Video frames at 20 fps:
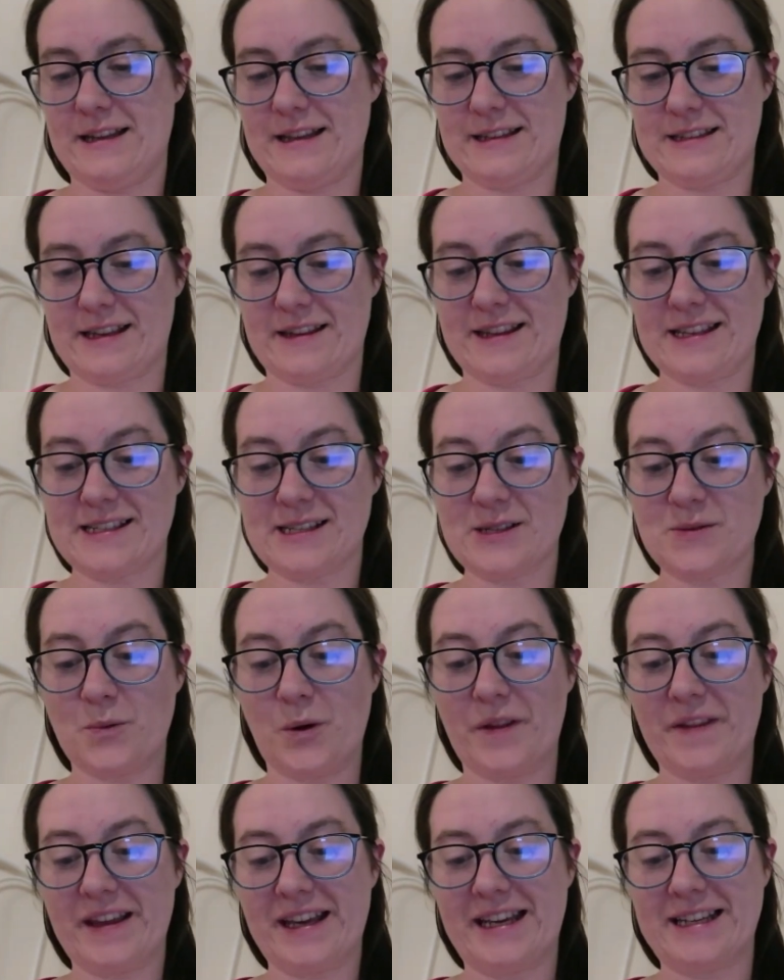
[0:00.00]
So this is
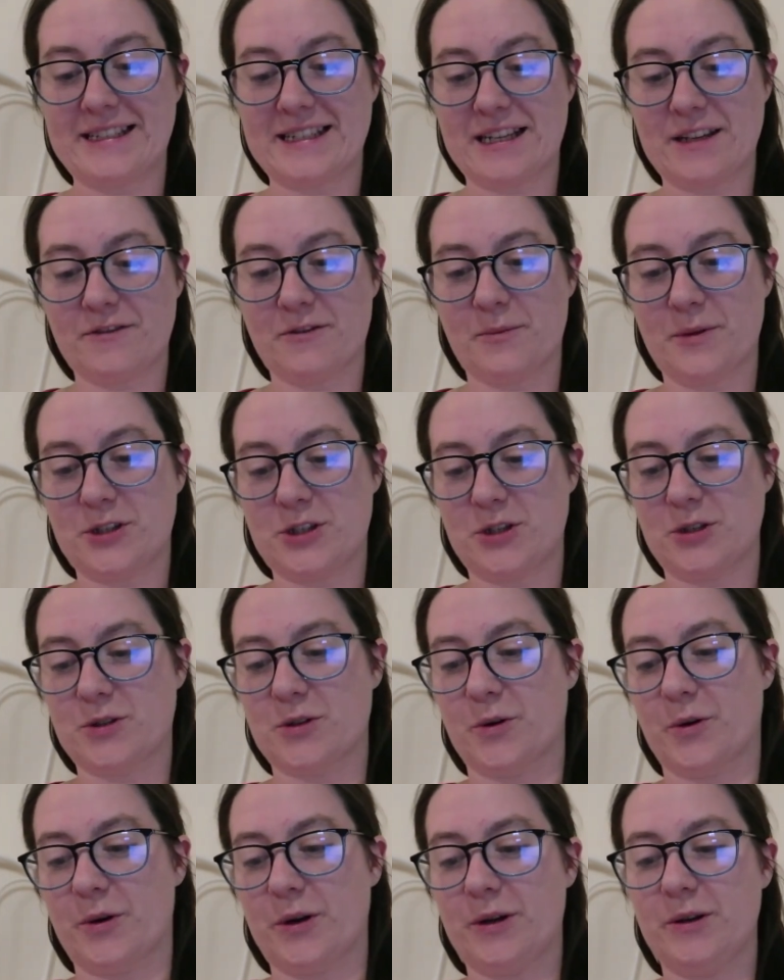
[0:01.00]
one that he did from a
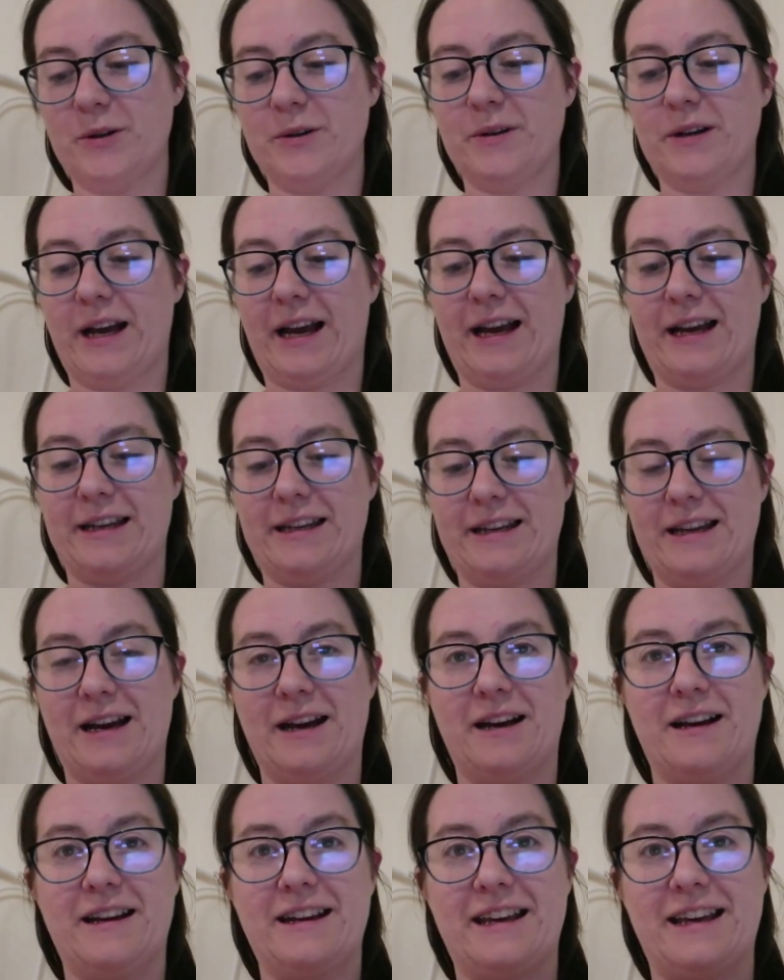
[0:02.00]
tutorial, and
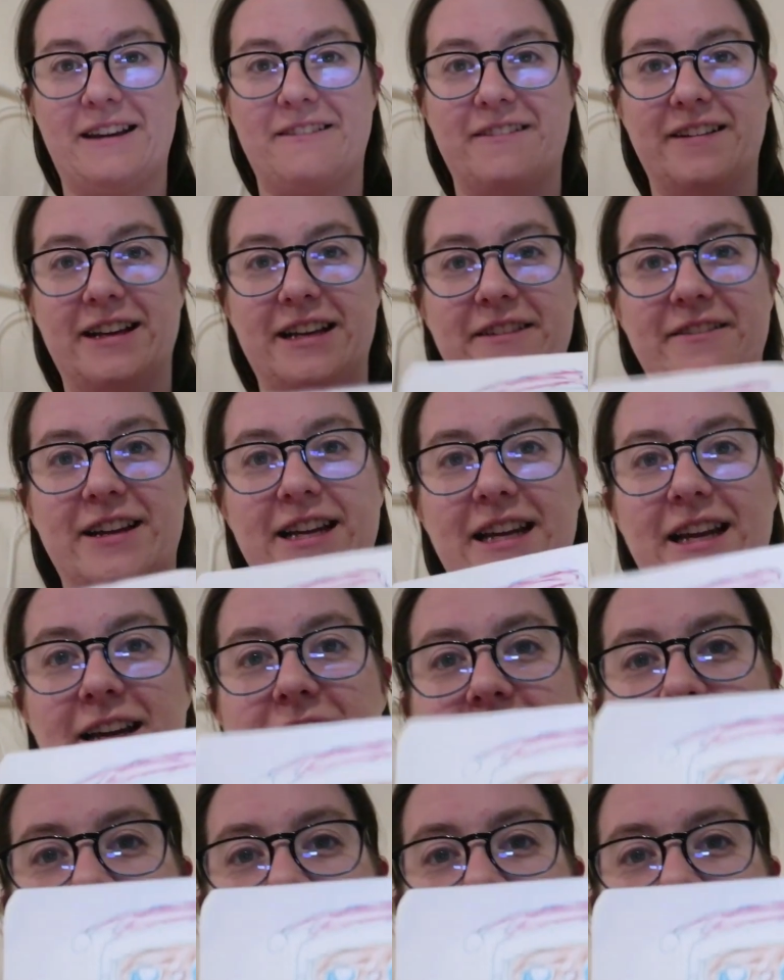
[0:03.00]
he really, really likes